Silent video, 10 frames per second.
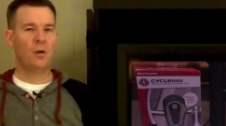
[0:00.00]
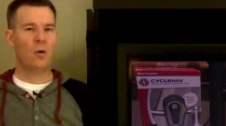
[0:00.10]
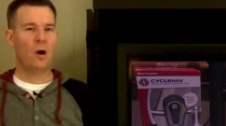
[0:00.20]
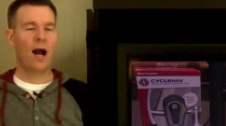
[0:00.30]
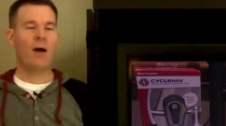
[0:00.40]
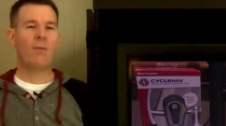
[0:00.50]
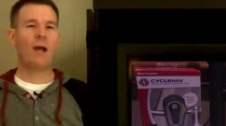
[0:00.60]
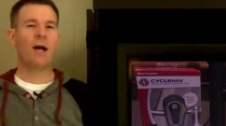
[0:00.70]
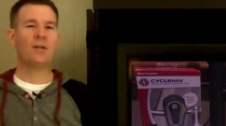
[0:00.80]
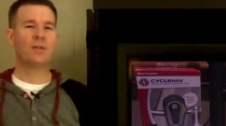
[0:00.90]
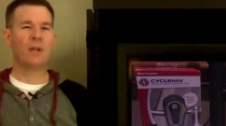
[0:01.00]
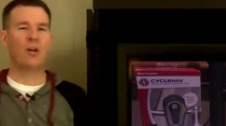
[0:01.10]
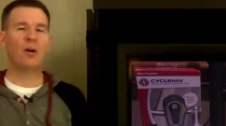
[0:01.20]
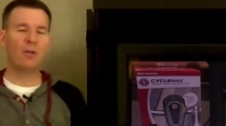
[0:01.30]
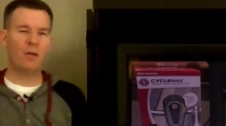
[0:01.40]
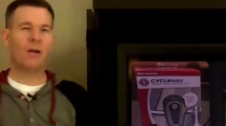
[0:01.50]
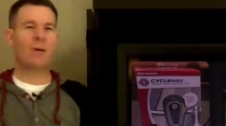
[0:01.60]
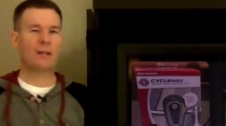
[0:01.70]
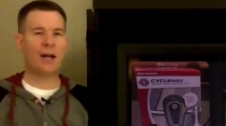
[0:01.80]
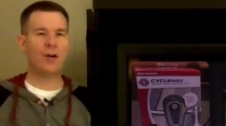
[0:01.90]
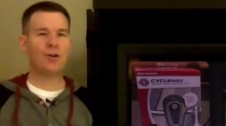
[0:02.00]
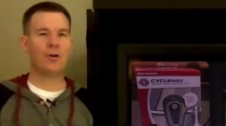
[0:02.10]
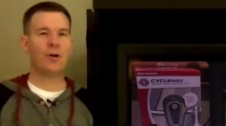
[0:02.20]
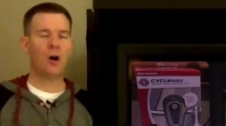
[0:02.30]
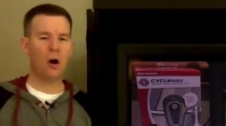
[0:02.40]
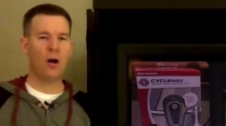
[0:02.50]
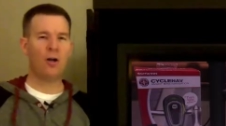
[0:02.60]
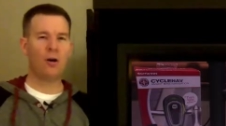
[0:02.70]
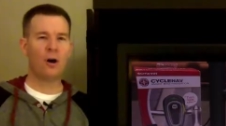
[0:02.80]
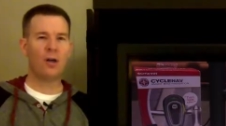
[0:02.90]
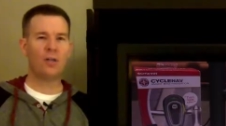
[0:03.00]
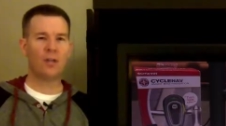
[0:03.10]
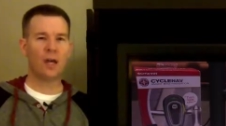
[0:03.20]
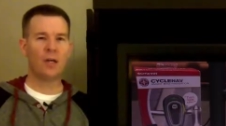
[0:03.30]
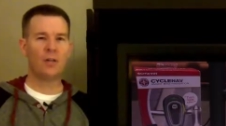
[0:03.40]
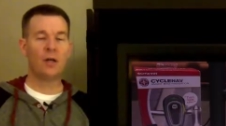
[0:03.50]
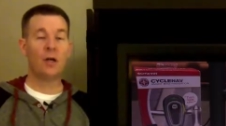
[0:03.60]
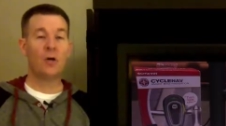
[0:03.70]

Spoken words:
Or how obnoxious is that? You already think about that in your car, and it already says,